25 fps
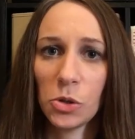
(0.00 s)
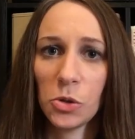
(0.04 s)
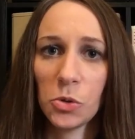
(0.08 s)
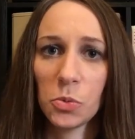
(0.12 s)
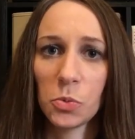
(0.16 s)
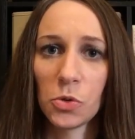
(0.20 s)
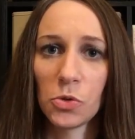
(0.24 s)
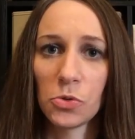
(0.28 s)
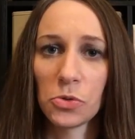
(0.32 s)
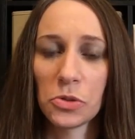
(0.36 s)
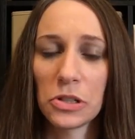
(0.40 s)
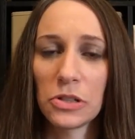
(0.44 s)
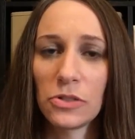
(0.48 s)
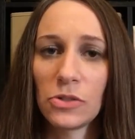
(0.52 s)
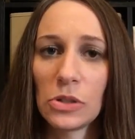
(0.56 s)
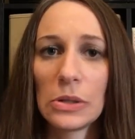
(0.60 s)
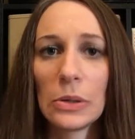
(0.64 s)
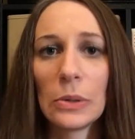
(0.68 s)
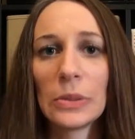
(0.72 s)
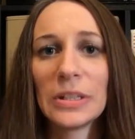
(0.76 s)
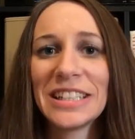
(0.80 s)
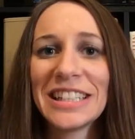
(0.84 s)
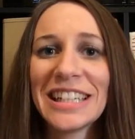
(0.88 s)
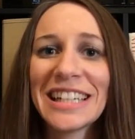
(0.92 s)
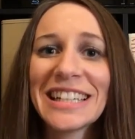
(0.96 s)
Reelz movie
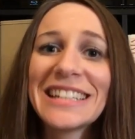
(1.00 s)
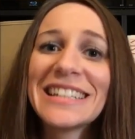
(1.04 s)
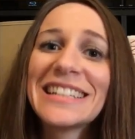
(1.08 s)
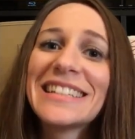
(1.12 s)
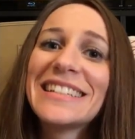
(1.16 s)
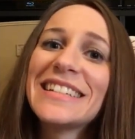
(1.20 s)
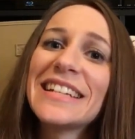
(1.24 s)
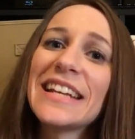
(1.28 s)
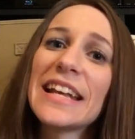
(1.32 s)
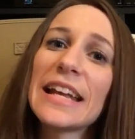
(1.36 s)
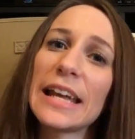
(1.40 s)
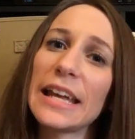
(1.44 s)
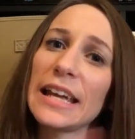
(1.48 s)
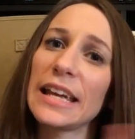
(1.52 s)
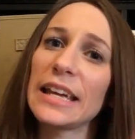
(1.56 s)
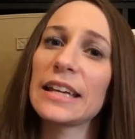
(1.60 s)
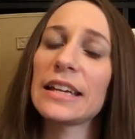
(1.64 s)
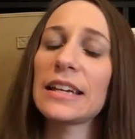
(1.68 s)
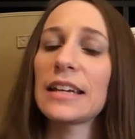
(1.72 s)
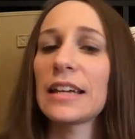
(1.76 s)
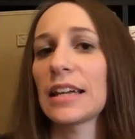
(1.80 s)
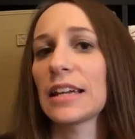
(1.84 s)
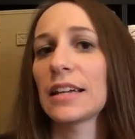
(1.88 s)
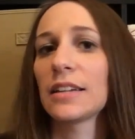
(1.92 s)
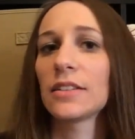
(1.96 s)
review.
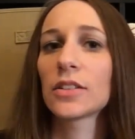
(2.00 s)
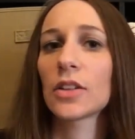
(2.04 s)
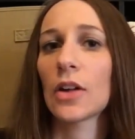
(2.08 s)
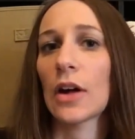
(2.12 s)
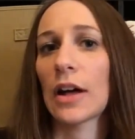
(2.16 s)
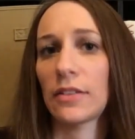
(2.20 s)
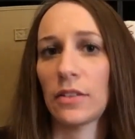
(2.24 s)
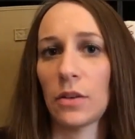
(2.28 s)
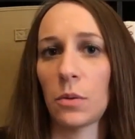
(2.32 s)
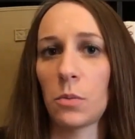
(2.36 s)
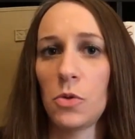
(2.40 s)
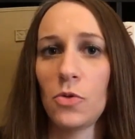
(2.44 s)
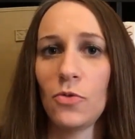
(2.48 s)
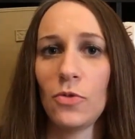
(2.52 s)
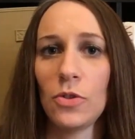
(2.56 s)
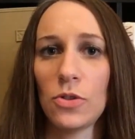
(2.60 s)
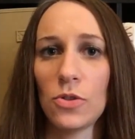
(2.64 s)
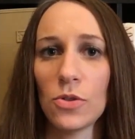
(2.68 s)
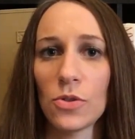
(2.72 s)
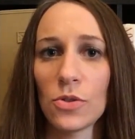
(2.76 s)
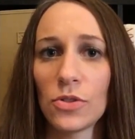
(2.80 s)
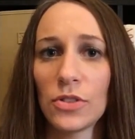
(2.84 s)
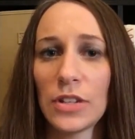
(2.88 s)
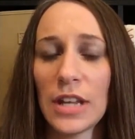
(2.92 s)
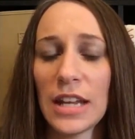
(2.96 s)
Today is Classic Movie
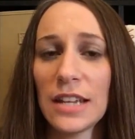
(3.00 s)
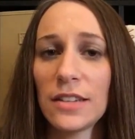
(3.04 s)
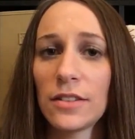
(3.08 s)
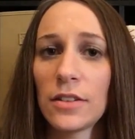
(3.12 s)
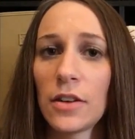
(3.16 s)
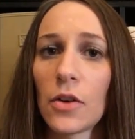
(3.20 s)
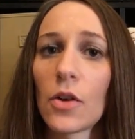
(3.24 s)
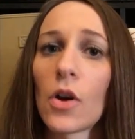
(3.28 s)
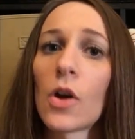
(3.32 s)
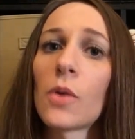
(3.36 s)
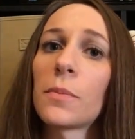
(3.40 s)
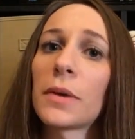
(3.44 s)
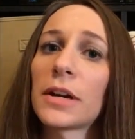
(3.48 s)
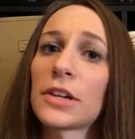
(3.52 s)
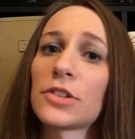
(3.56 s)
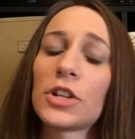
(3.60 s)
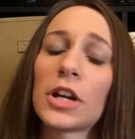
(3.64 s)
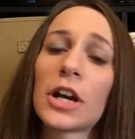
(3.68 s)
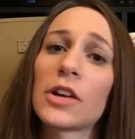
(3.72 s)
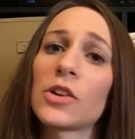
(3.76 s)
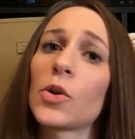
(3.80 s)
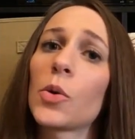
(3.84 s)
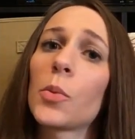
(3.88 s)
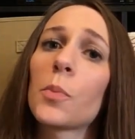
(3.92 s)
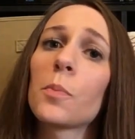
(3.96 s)
Thursdays here on my
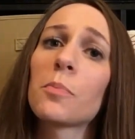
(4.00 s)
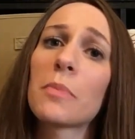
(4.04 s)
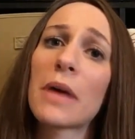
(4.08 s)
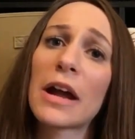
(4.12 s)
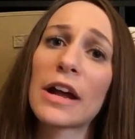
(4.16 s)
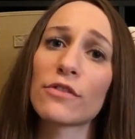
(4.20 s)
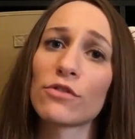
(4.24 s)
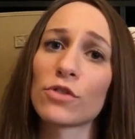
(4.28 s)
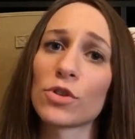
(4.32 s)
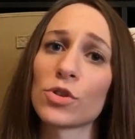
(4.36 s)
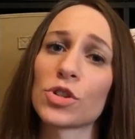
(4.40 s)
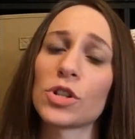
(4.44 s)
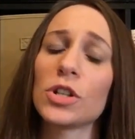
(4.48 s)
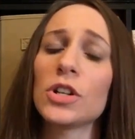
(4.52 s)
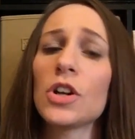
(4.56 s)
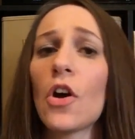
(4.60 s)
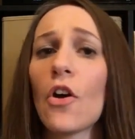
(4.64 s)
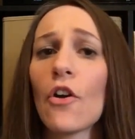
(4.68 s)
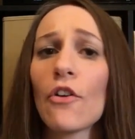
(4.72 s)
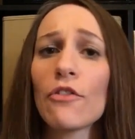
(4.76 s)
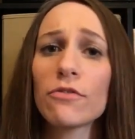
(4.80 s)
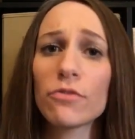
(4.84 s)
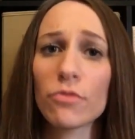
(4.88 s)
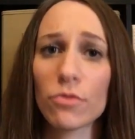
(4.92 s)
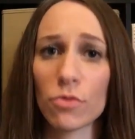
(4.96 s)
channel, my version
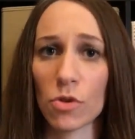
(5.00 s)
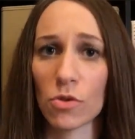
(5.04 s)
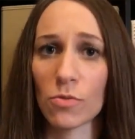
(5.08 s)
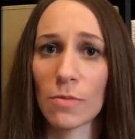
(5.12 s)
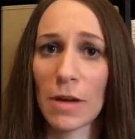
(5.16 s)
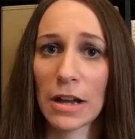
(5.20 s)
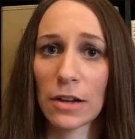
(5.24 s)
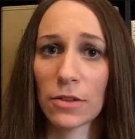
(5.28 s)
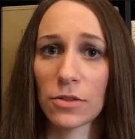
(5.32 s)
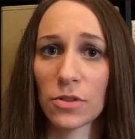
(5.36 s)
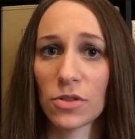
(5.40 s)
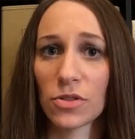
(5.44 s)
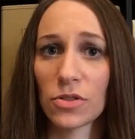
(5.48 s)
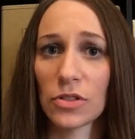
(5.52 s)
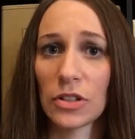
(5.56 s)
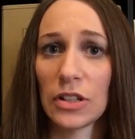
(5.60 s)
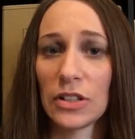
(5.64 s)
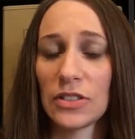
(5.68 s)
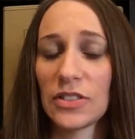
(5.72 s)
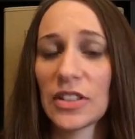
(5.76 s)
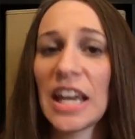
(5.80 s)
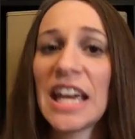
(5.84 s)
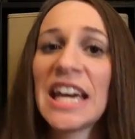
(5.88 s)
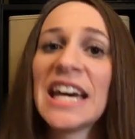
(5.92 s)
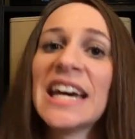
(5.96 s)
of Throwback
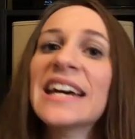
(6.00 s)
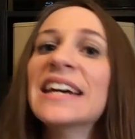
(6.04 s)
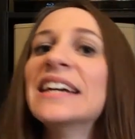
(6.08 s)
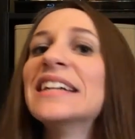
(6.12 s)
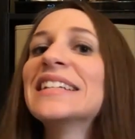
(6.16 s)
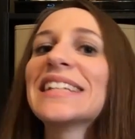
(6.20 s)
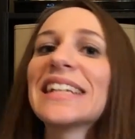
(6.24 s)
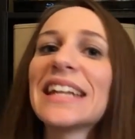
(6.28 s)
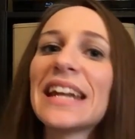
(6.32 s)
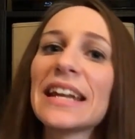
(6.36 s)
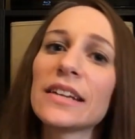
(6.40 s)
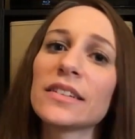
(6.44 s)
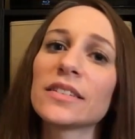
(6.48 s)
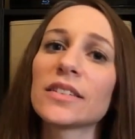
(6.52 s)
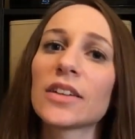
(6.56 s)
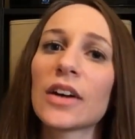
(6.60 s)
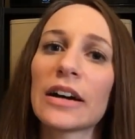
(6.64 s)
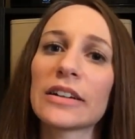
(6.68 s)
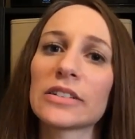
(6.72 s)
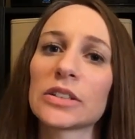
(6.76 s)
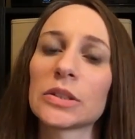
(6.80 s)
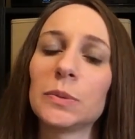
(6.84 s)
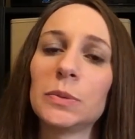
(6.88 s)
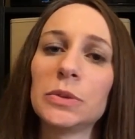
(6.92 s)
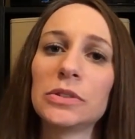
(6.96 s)
Thursdays. Today's
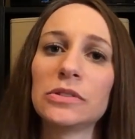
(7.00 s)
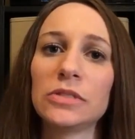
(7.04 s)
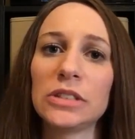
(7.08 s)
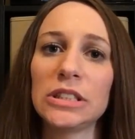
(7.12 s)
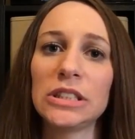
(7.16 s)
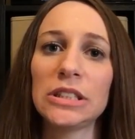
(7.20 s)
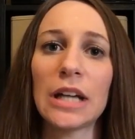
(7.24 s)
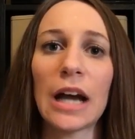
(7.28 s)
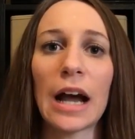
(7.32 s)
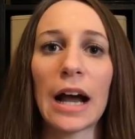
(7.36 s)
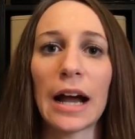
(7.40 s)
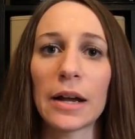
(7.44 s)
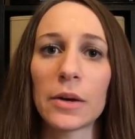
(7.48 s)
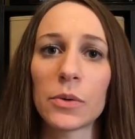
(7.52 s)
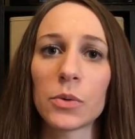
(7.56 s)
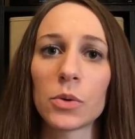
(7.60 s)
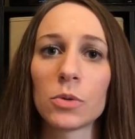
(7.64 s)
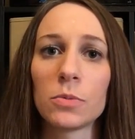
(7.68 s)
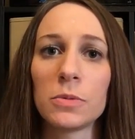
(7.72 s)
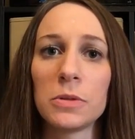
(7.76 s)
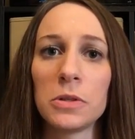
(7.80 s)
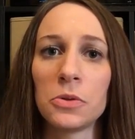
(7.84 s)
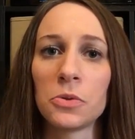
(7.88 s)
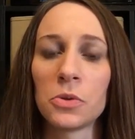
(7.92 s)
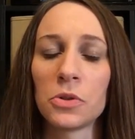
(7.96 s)
classic movie, I
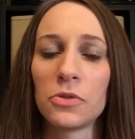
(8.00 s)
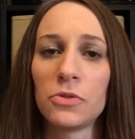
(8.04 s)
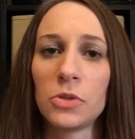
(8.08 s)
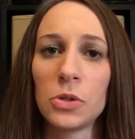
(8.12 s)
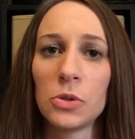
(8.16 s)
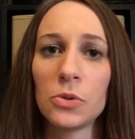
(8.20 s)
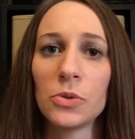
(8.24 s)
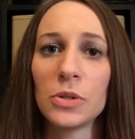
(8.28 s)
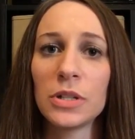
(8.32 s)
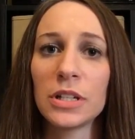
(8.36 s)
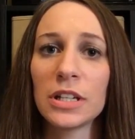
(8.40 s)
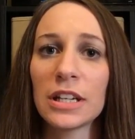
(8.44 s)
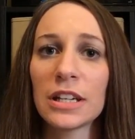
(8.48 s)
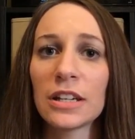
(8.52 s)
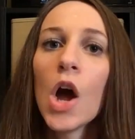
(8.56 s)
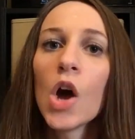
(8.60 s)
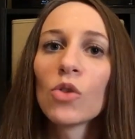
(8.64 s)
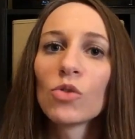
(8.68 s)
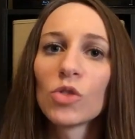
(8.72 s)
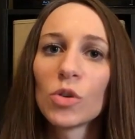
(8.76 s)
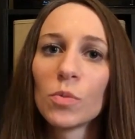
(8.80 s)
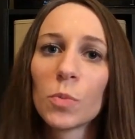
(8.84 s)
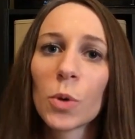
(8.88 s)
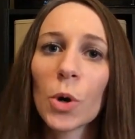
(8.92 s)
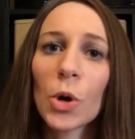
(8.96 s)
will be reviewing
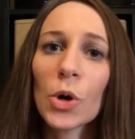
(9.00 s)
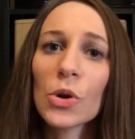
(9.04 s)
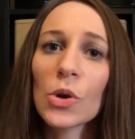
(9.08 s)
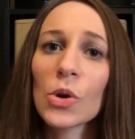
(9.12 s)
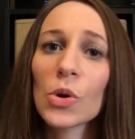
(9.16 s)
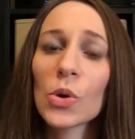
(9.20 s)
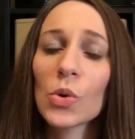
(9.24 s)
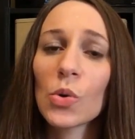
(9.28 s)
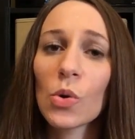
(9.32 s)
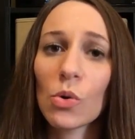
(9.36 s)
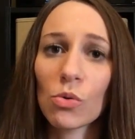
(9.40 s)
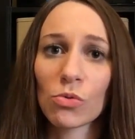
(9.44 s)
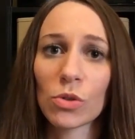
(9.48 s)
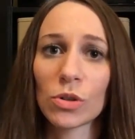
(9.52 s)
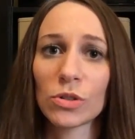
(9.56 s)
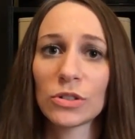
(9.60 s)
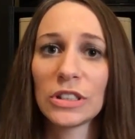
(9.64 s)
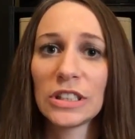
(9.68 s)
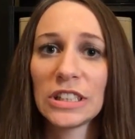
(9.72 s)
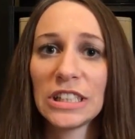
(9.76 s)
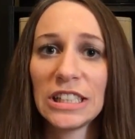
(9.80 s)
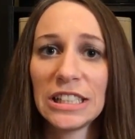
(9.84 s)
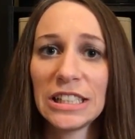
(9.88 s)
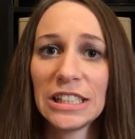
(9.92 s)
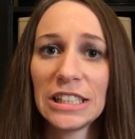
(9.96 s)
Roberto
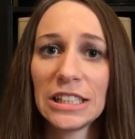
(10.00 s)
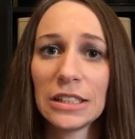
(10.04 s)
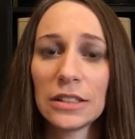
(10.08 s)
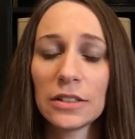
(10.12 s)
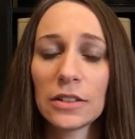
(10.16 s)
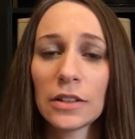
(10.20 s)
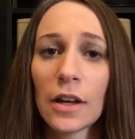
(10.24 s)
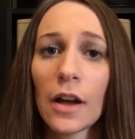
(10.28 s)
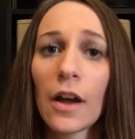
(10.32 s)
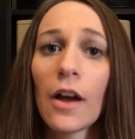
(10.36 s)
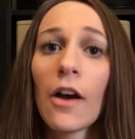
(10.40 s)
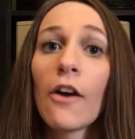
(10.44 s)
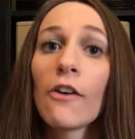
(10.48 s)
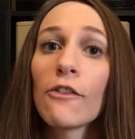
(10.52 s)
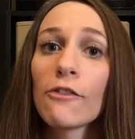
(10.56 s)
Rossellini's